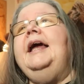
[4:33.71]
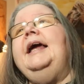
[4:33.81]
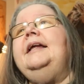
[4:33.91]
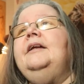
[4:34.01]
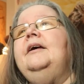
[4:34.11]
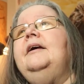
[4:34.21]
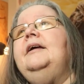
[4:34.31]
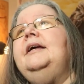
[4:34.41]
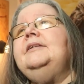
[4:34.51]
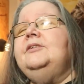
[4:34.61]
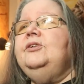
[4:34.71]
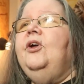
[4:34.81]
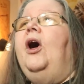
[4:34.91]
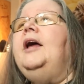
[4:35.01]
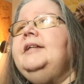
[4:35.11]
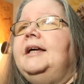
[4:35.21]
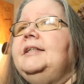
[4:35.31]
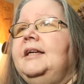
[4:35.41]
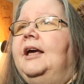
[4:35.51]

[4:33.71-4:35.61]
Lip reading: It is not as